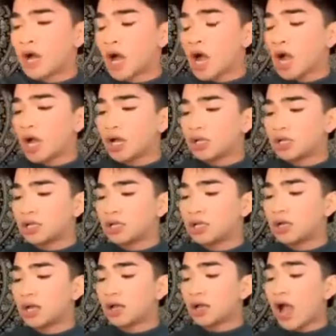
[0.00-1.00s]
God.
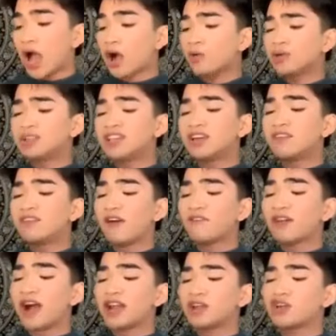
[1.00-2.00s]
I would give
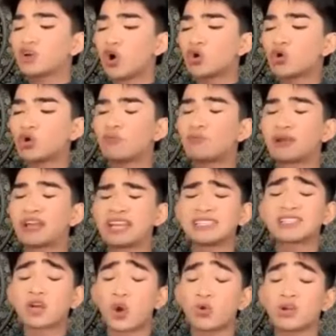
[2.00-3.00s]
Vita Coco
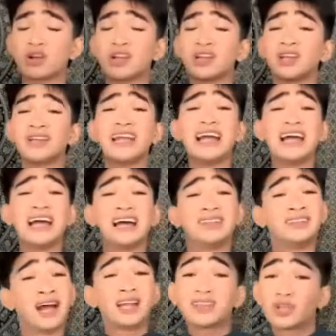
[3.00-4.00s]
pressed coconut,
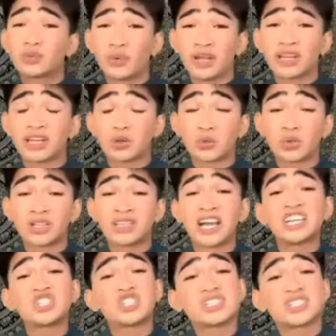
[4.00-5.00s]
not the regular one. That
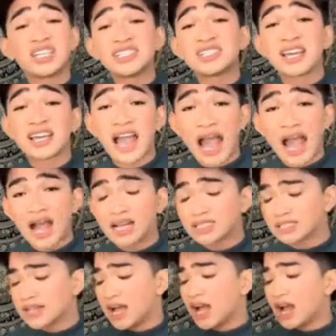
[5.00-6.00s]
shit tastes like ass.
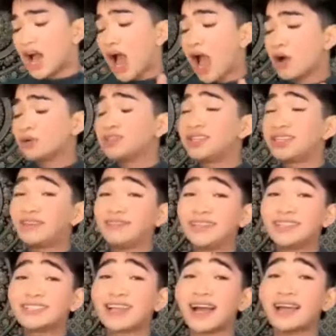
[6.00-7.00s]
I would give
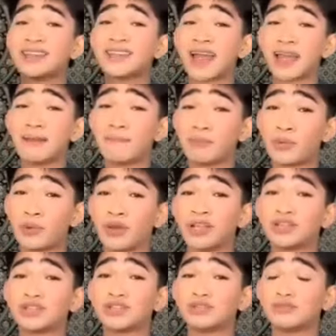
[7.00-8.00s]
this a
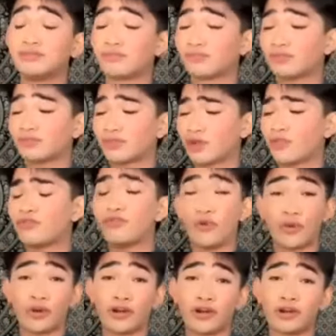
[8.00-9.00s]

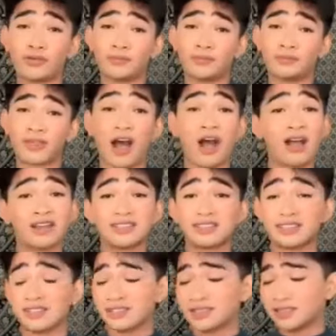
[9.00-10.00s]
9.4.
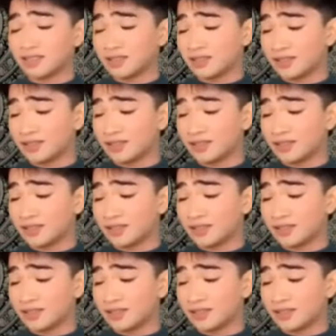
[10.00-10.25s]
Honestly.